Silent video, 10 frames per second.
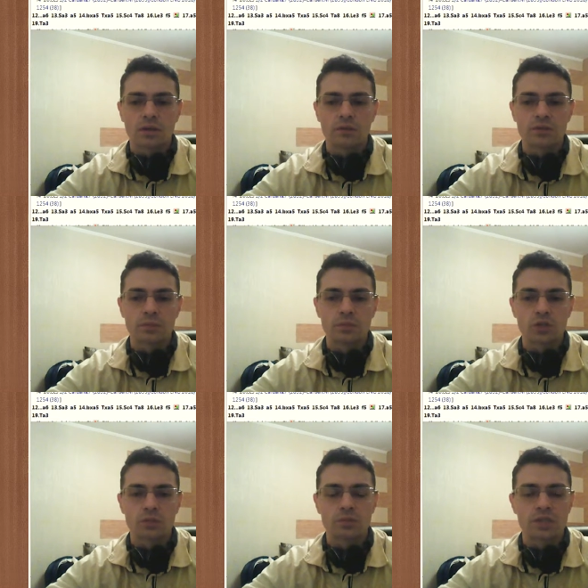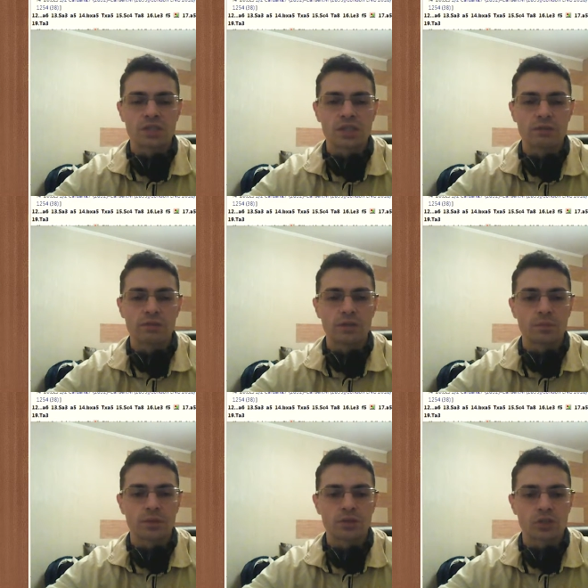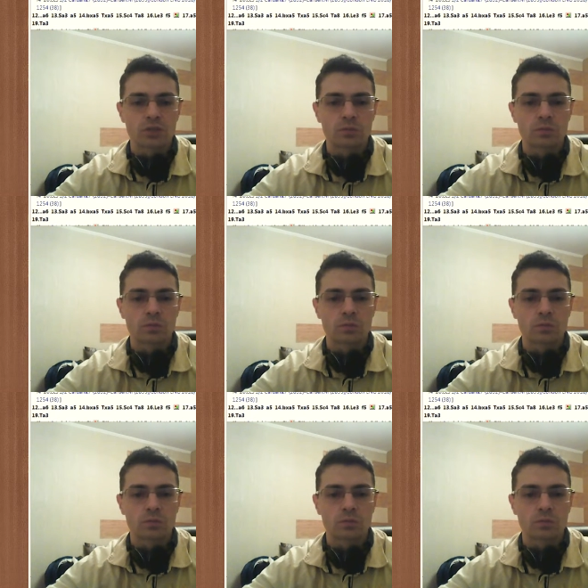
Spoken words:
After bishop d7, the position